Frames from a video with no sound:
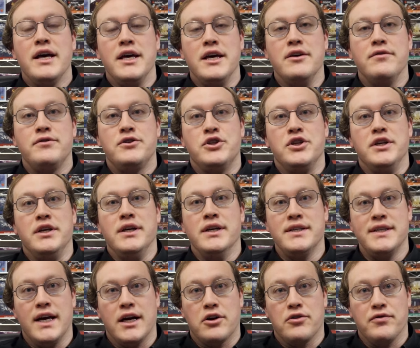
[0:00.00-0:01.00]
If she
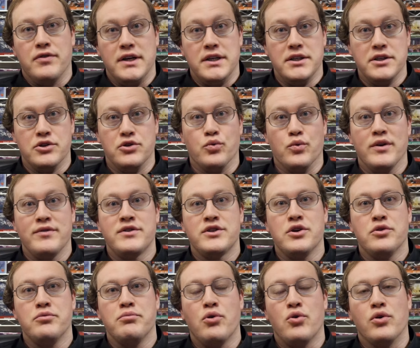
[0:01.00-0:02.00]
sacrifices the
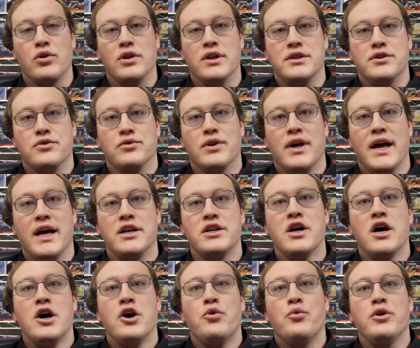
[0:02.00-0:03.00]
riftstone portal as her land,
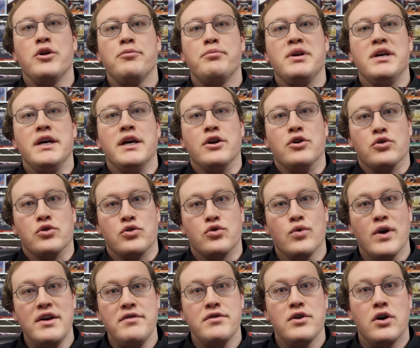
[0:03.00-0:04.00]
will it be in her
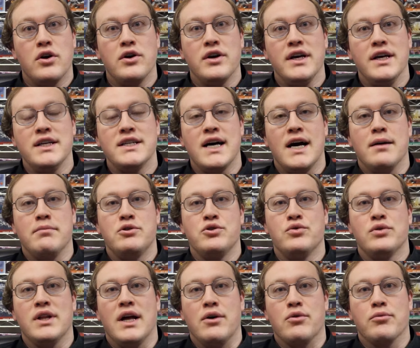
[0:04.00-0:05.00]
graveyard in time
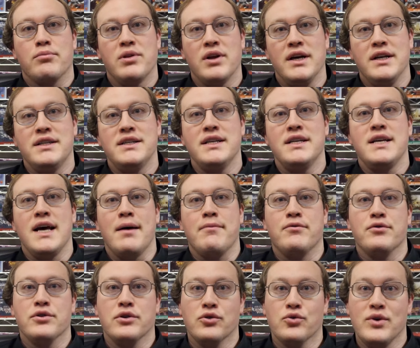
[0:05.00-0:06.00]
to allow her plains to tap
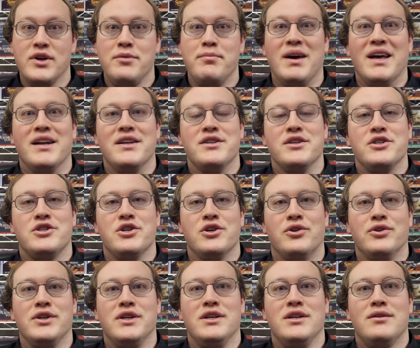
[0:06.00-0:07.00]
for the green mana that
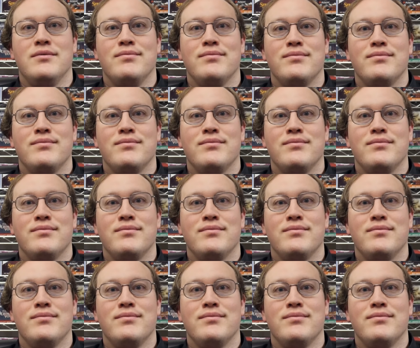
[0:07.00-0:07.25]
she'll need?